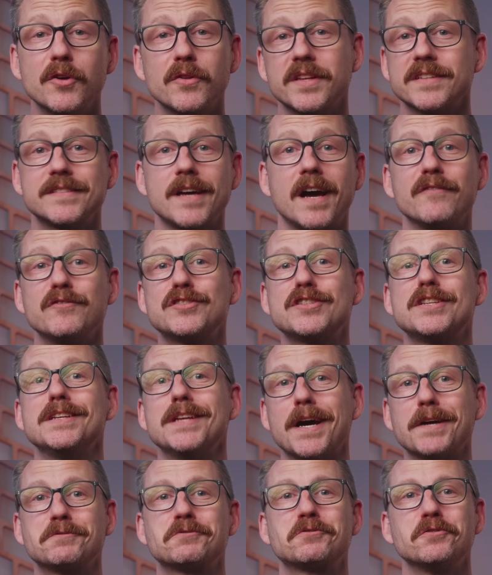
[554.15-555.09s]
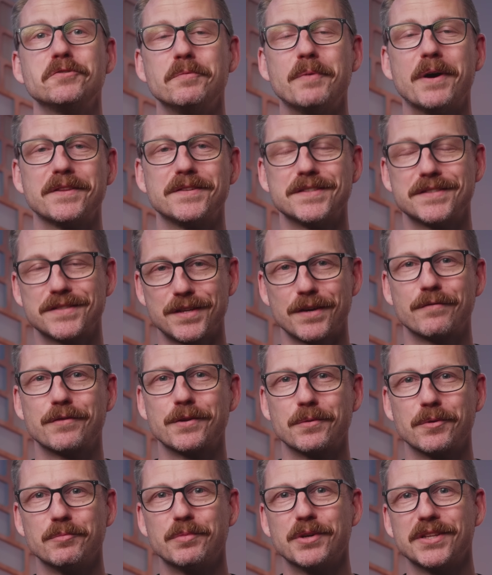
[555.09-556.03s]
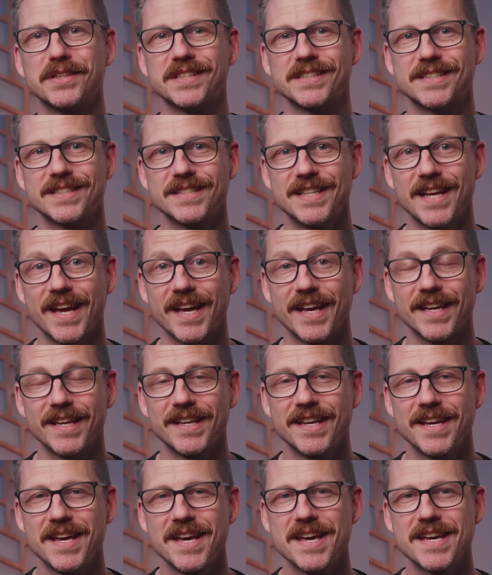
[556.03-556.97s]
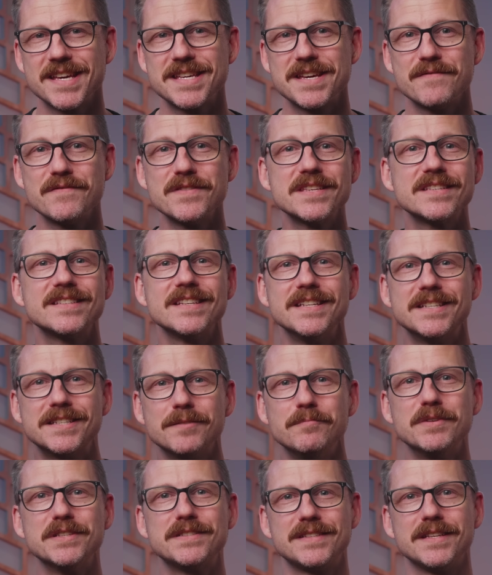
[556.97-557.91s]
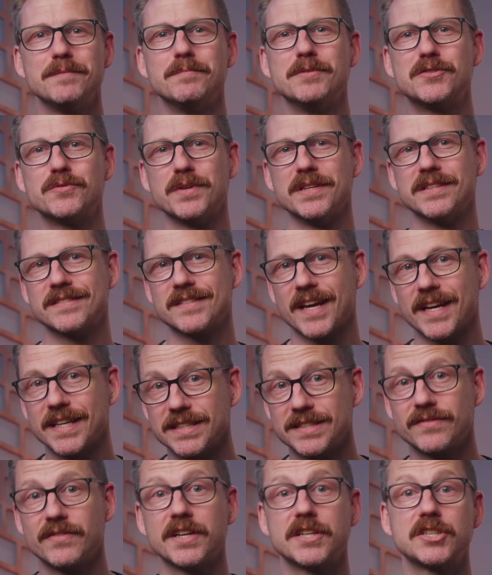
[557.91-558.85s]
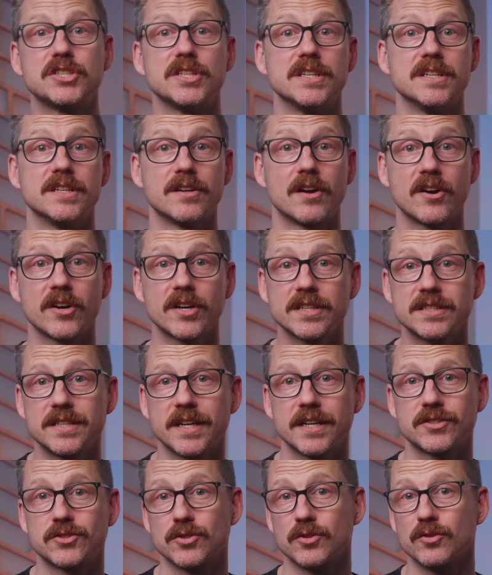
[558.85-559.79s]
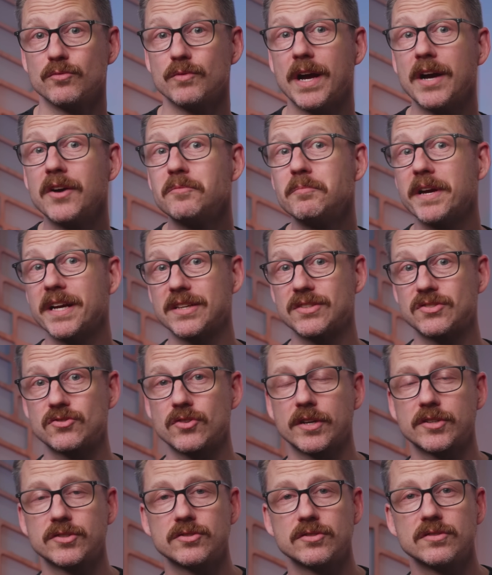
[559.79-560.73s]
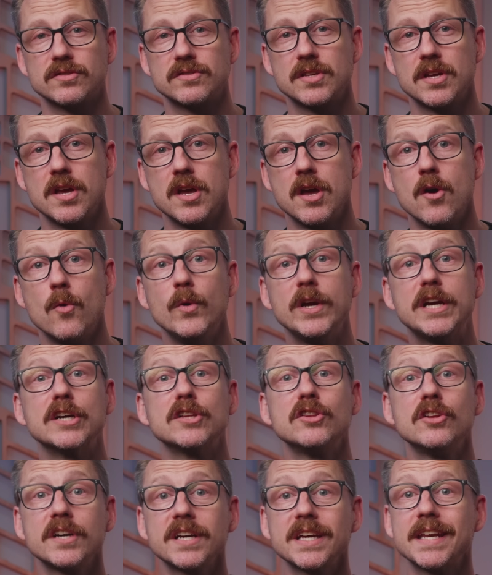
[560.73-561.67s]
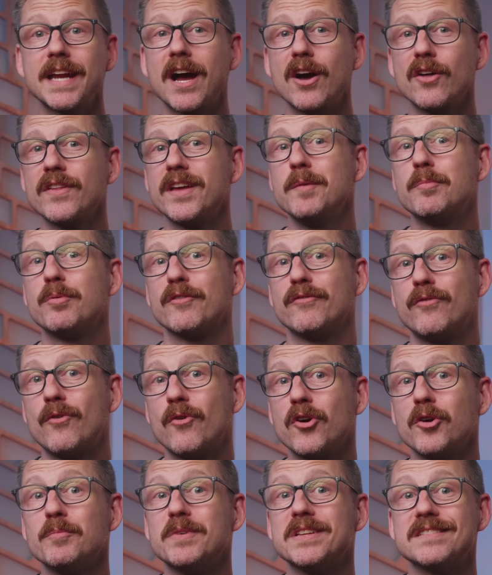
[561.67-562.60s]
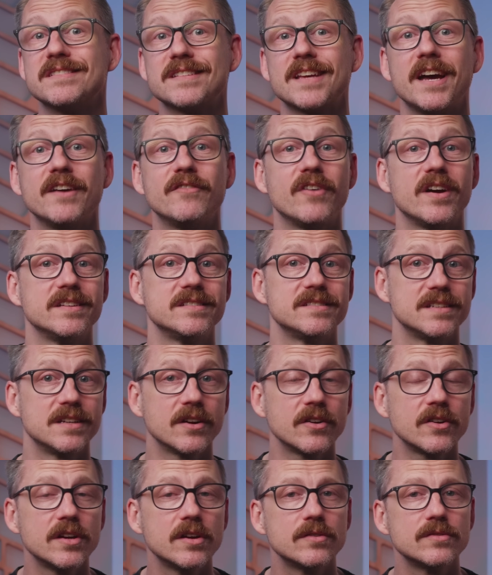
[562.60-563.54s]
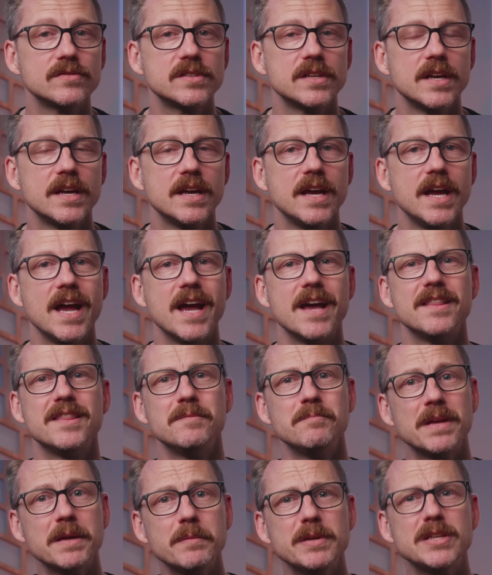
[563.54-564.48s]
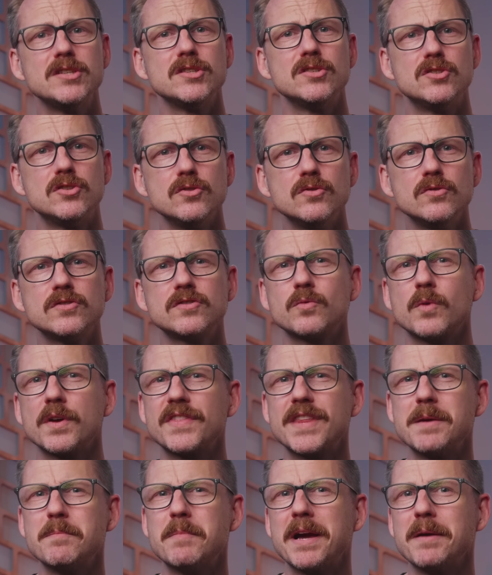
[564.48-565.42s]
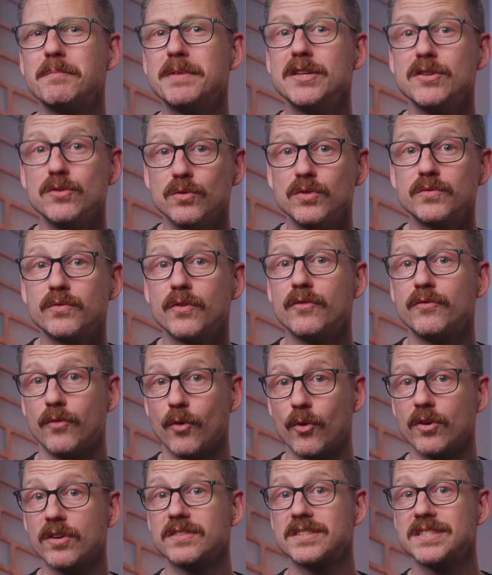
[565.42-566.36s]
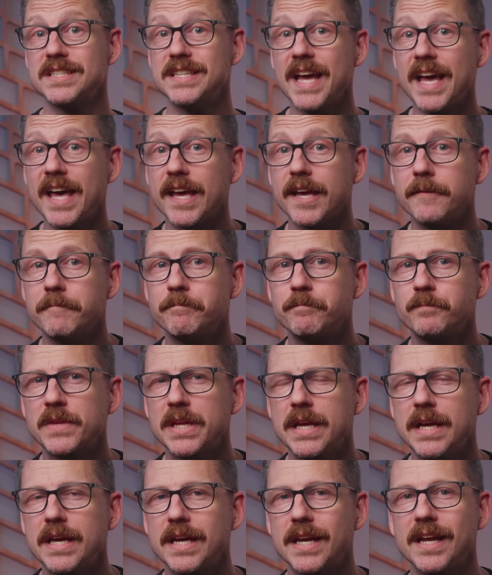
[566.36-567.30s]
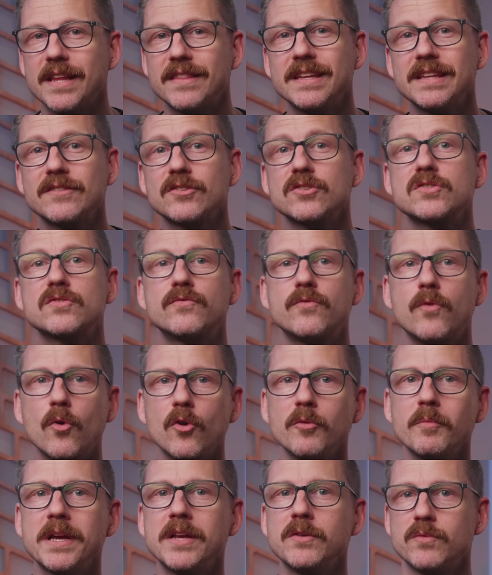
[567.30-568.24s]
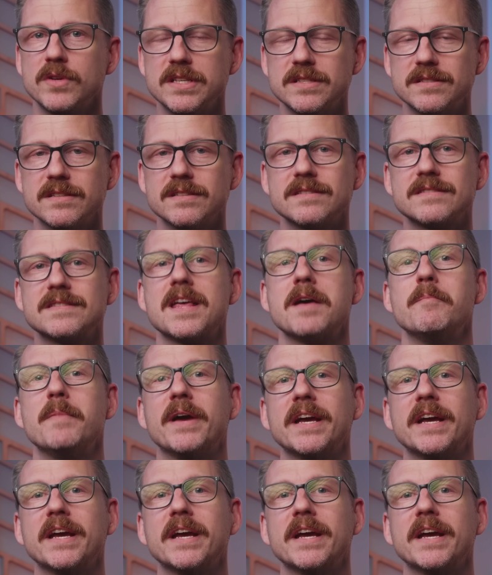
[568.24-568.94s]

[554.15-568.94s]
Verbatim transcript: though that's obviously not true about the stuff that we're building today, given this intimacy between science fiction and architecture around megastructures, we can look at how they perform in sci-fi scenarios and then maybe deduce what they might be useful for today. I think there's four main reasons that